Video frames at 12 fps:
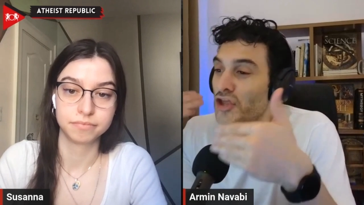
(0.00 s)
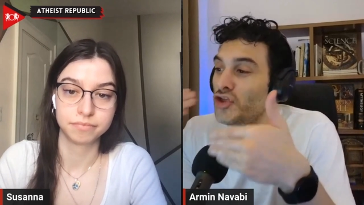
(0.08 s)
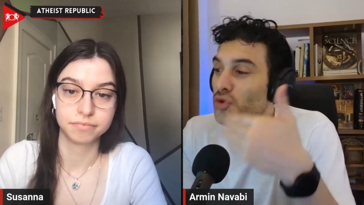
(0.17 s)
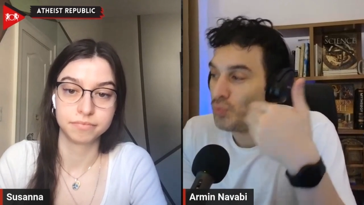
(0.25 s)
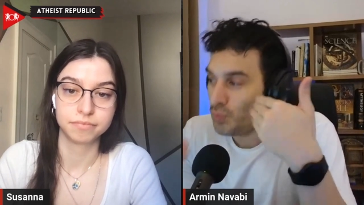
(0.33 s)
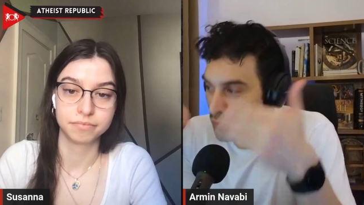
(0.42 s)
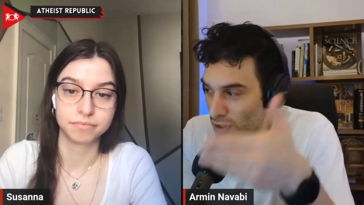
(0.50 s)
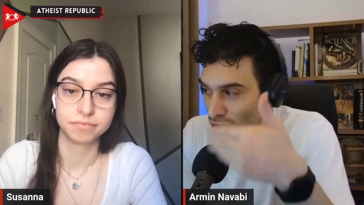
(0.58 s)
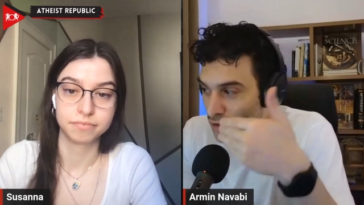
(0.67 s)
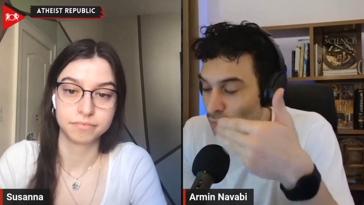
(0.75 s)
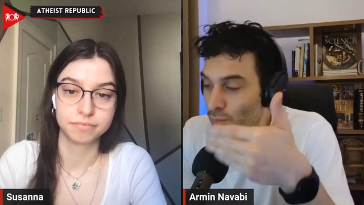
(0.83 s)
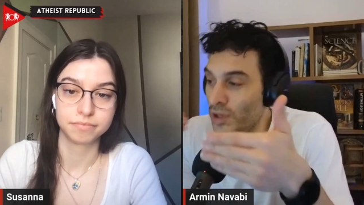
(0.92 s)
Speaker 1: we
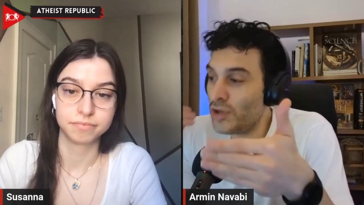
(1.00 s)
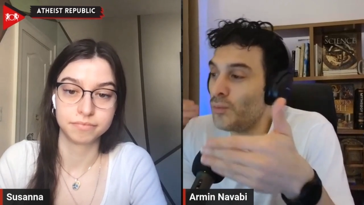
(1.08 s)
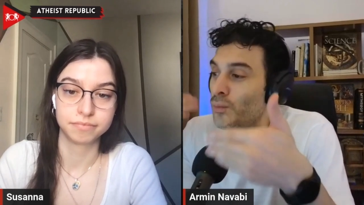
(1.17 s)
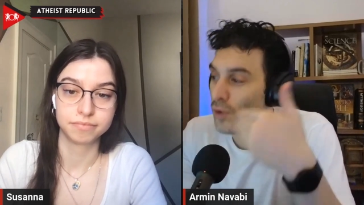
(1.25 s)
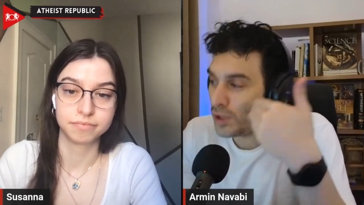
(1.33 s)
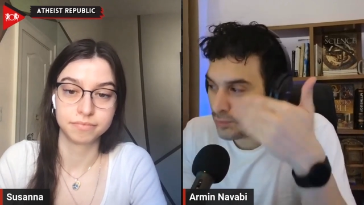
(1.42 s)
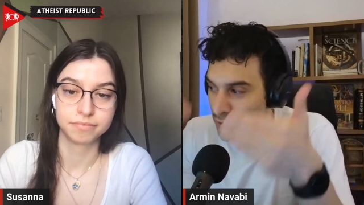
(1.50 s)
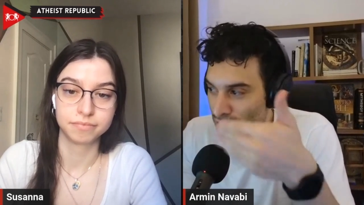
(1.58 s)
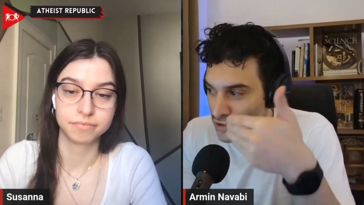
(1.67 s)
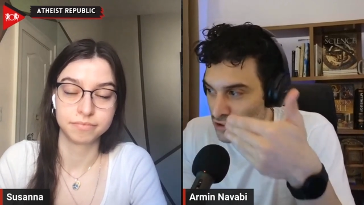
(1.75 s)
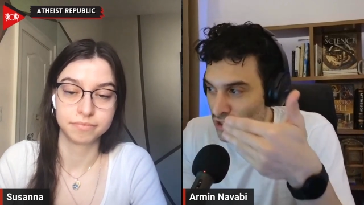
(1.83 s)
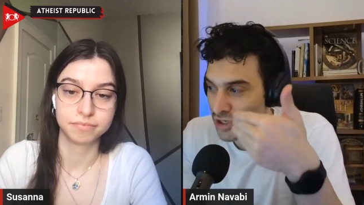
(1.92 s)
could work with
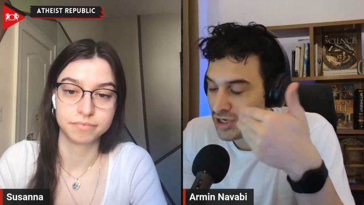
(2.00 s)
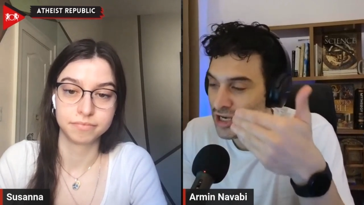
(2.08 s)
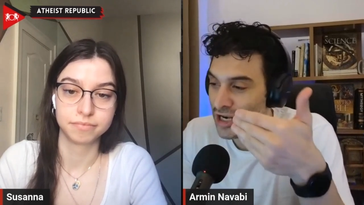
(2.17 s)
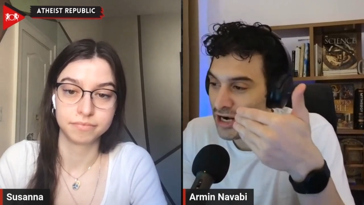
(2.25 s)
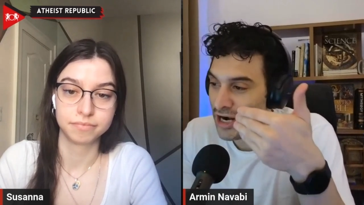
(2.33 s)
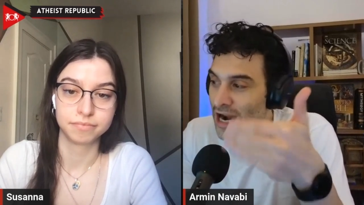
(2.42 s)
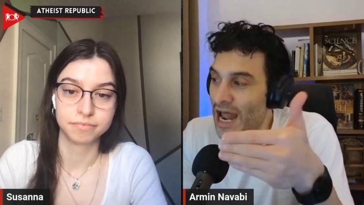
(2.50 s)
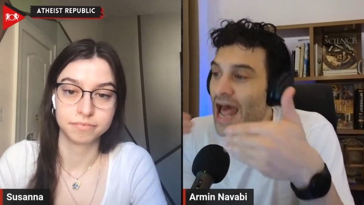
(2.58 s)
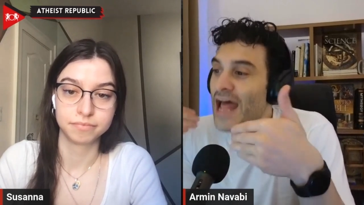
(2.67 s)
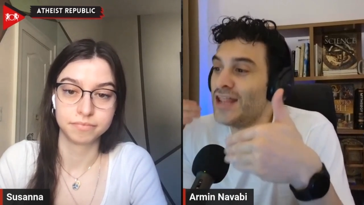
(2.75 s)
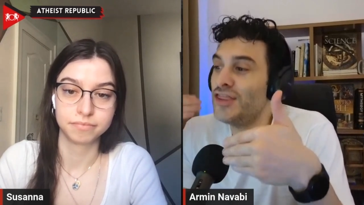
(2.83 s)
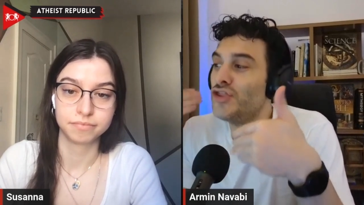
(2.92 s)
each other here
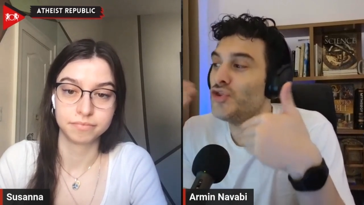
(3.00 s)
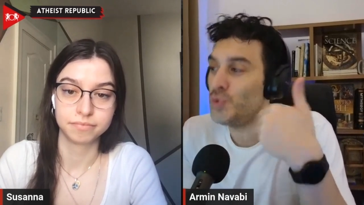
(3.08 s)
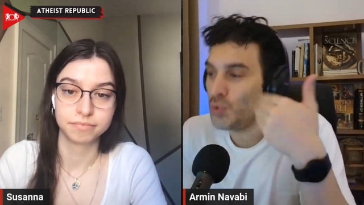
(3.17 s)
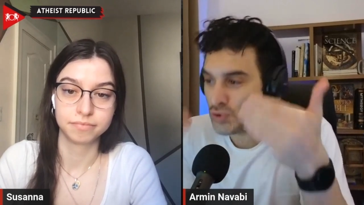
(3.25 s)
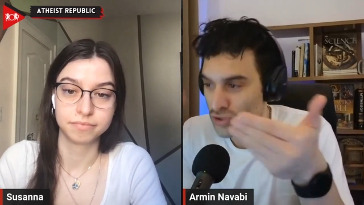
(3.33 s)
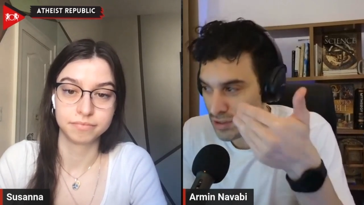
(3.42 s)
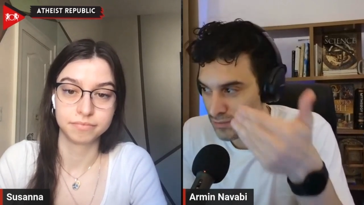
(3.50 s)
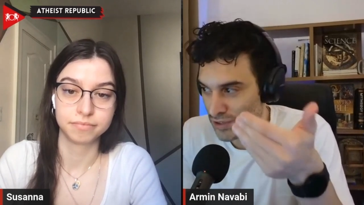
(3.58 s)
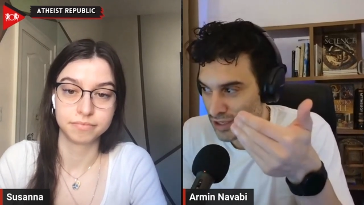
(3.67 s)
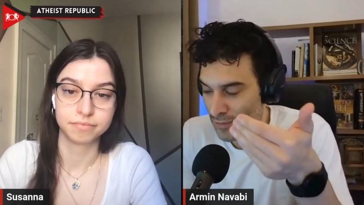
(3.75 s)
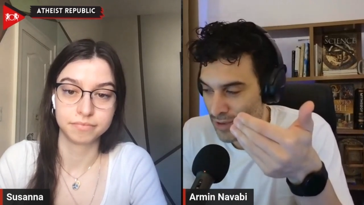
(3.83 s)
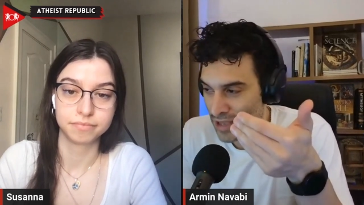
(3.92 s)
and do
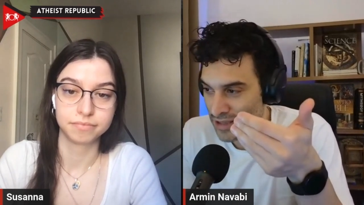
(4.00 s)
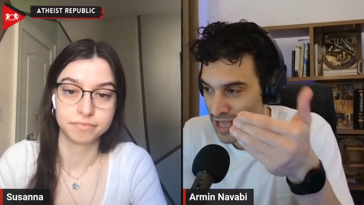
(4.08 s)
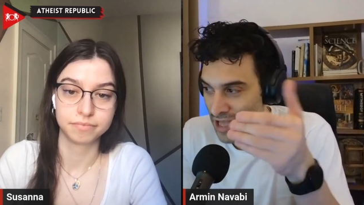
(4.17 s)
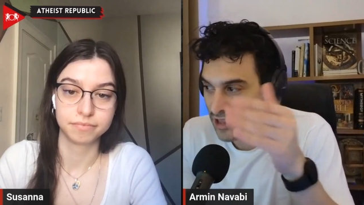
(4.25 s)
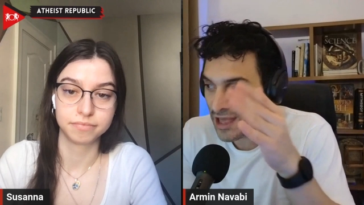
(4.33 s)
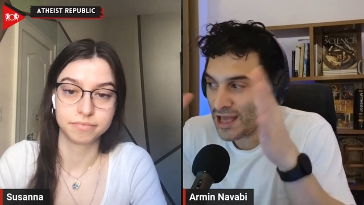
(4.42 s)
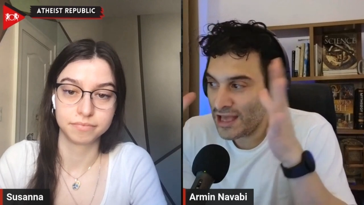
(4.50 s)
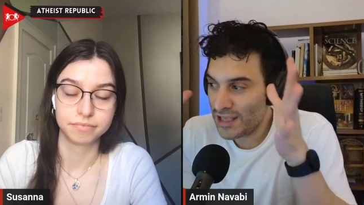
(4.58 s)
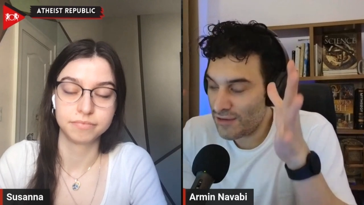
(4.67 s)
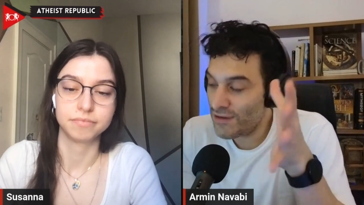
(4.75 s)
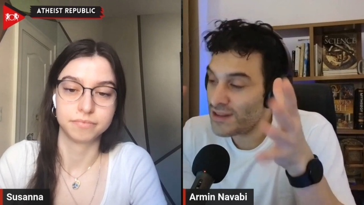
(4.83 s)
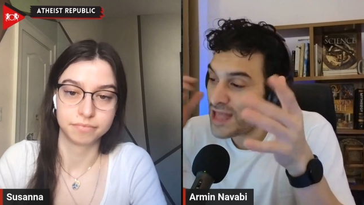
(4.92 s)
something about that?
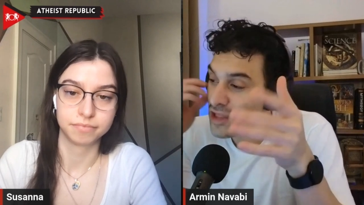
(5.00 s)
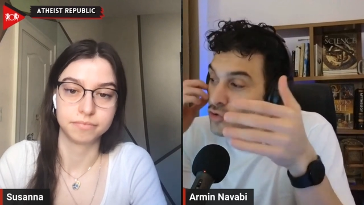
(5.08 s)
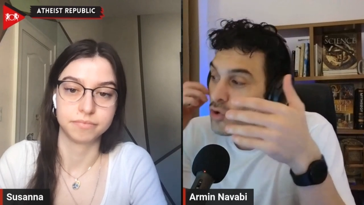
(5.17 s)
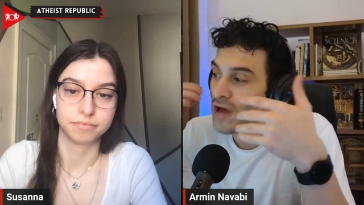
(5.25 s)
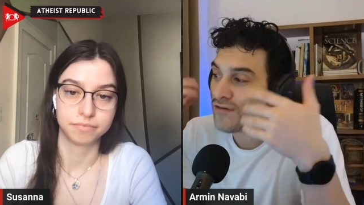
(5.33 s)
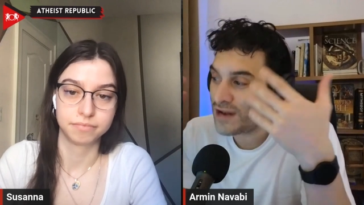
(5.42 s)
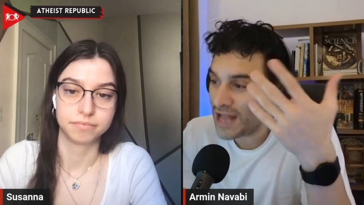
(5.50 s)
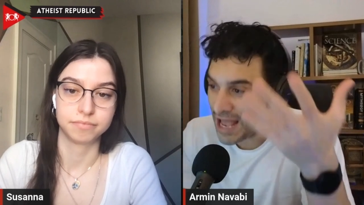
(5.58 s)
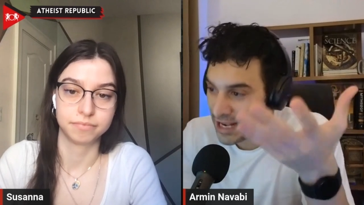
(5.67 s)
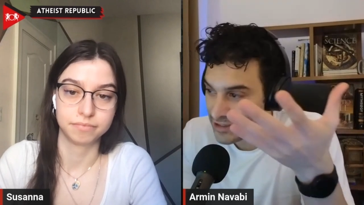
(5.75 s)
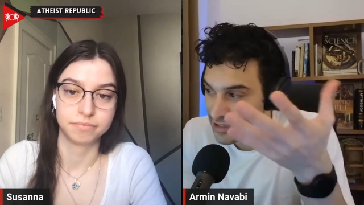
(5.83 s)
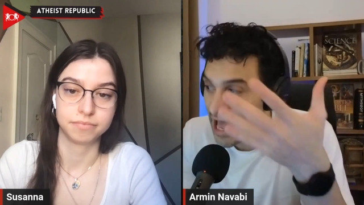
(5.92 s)
Given that you have an
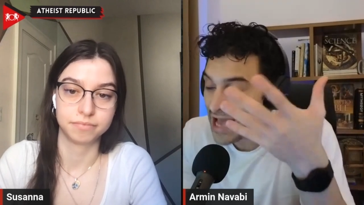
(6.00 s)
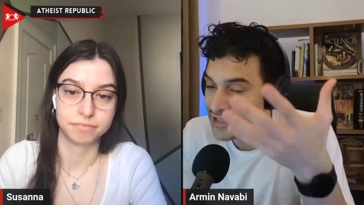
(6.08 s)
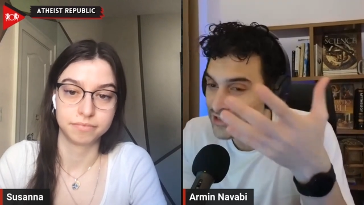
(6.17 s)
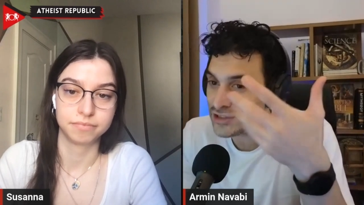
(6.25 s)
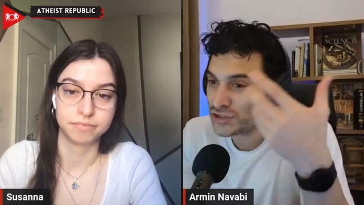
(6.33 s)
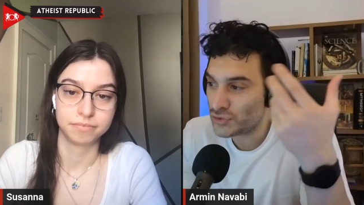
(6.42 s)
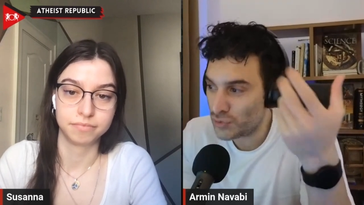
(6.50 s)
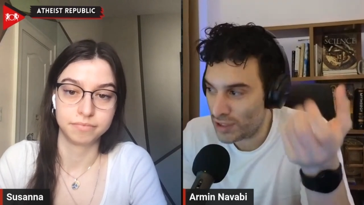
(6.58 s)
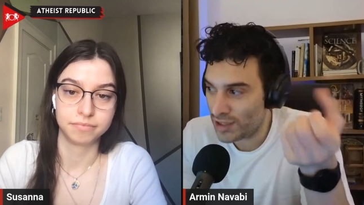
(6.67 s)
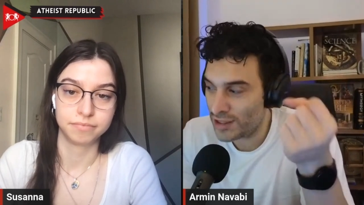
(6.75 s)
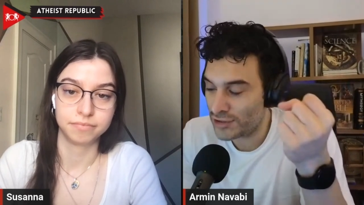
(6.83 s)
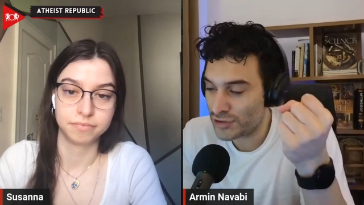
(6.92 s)
access to
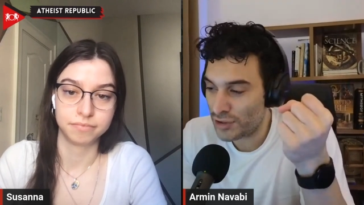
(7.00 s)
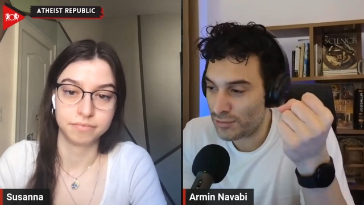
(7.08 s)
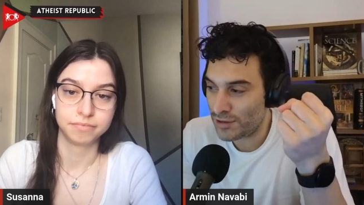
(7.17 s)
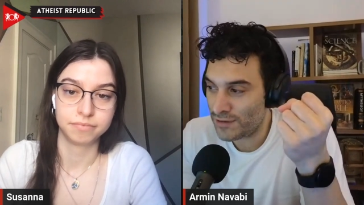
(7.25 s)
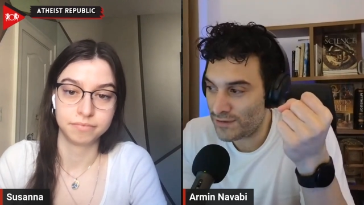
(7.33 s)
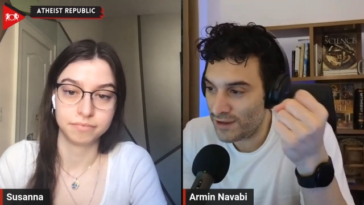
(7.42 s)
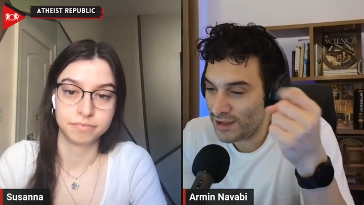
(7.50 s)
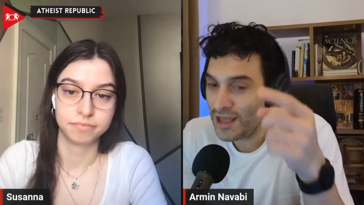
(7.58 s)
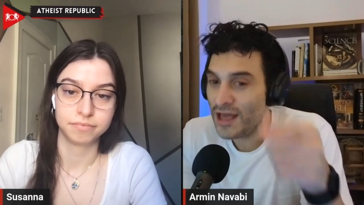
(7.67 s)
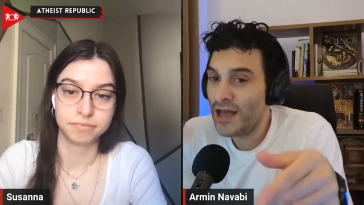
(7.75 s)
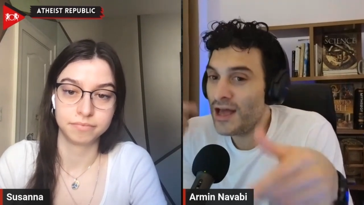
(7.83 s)
atheist community,